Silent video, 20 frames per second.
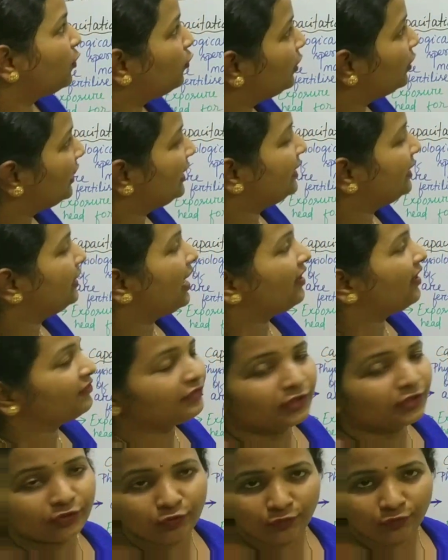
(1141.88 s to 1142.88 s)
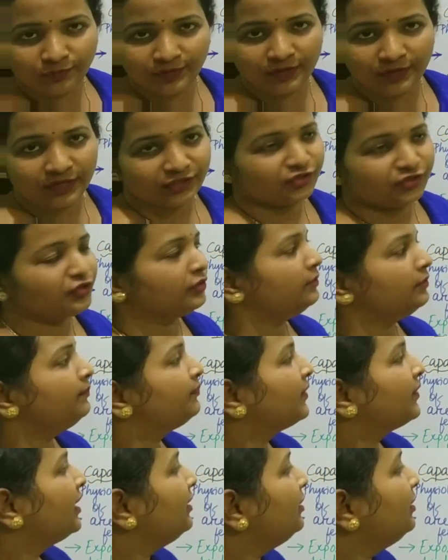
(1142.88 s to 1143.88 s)
only after ovulation,
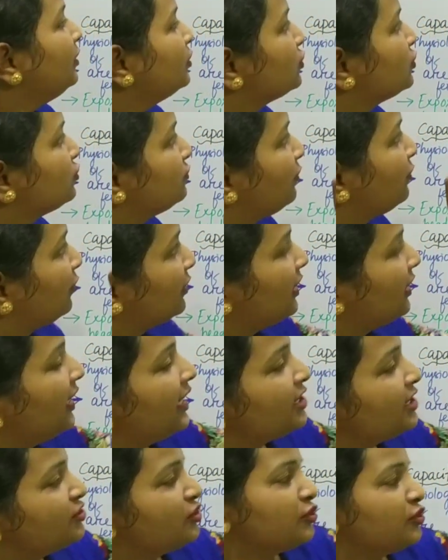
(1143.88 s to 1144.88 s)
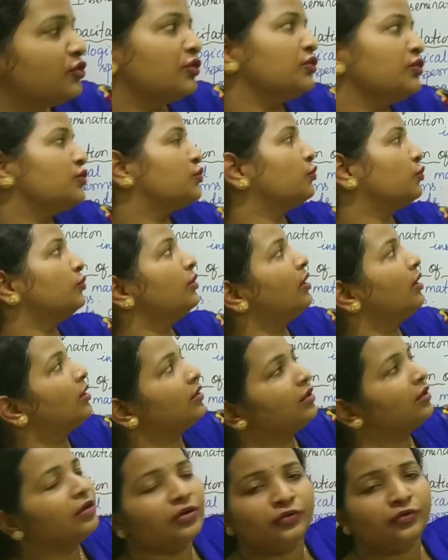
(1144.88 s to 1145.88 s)
fertilization should
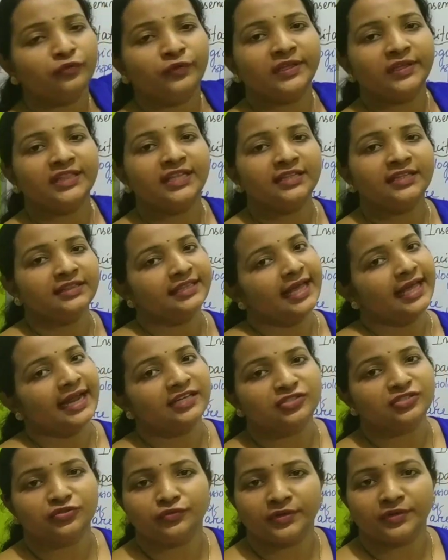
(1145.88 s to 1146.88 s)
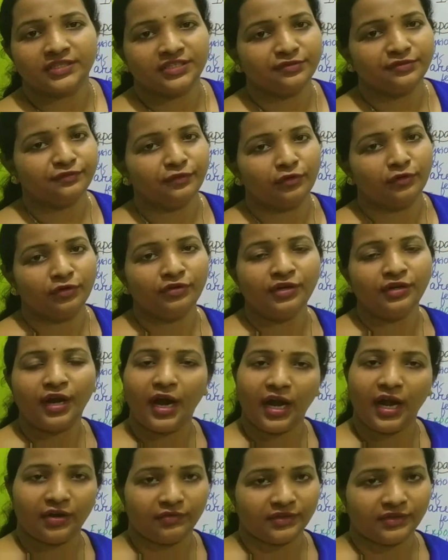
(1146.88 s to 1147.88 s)
occur within that 24
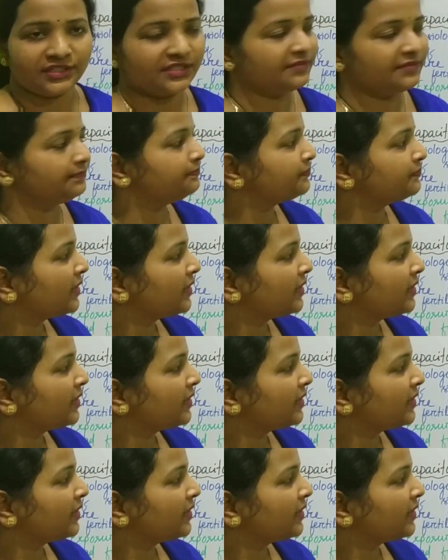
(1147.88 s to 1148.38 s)
hours.